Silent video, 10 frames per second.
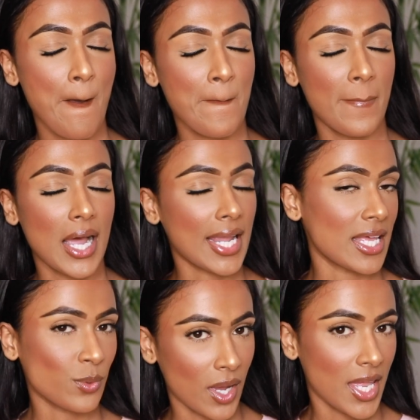But
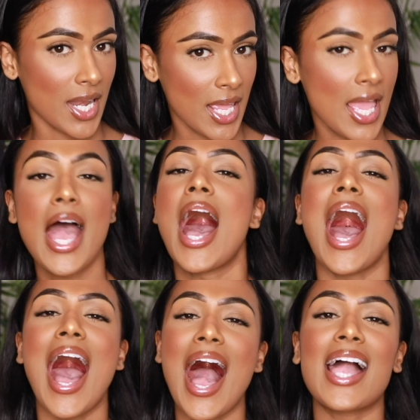guess what?
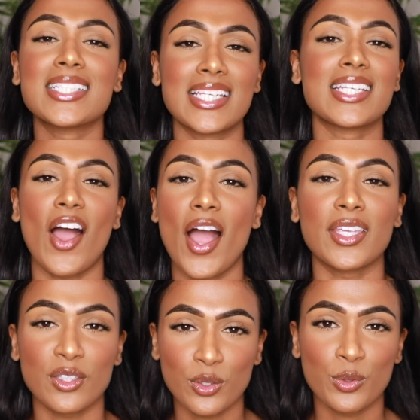I did
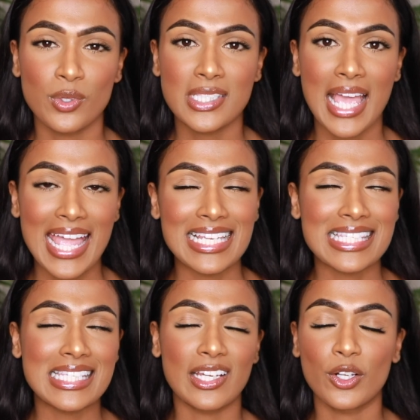not use a
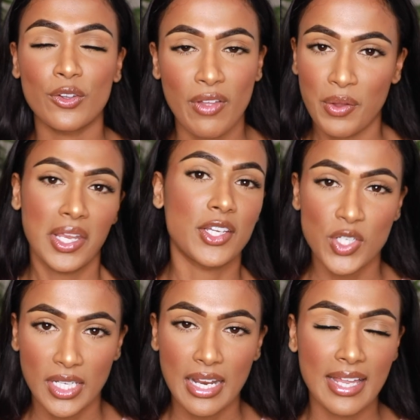single
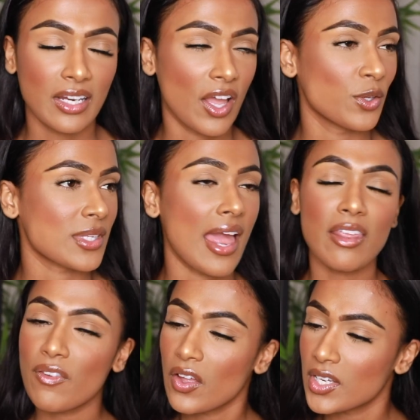foundation. I did not use
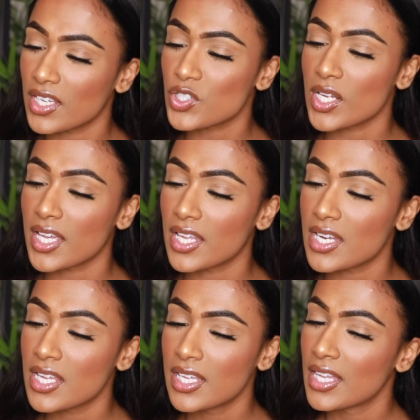any
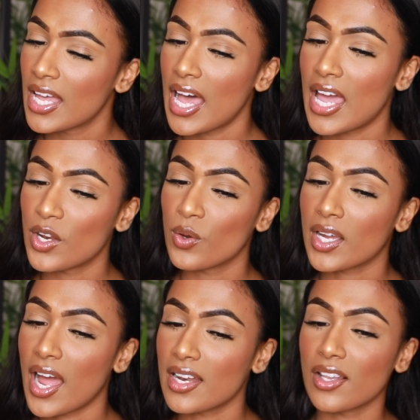foundation. I know it
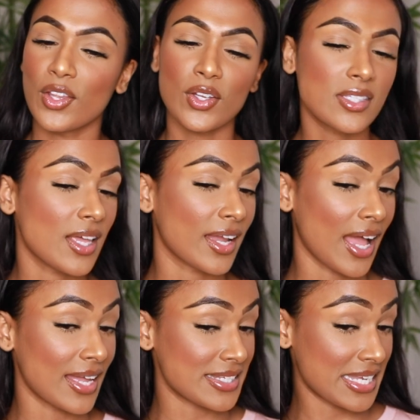kind of looks like
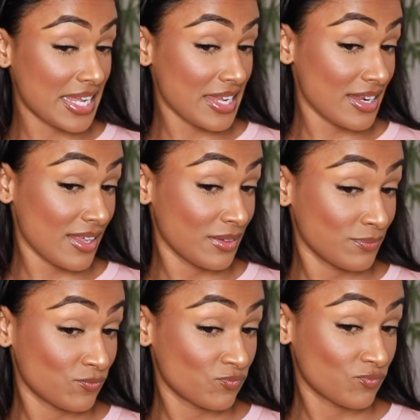I did,
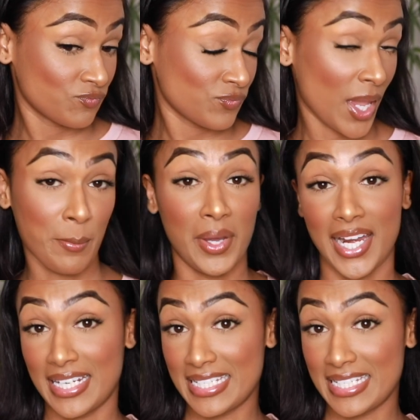but I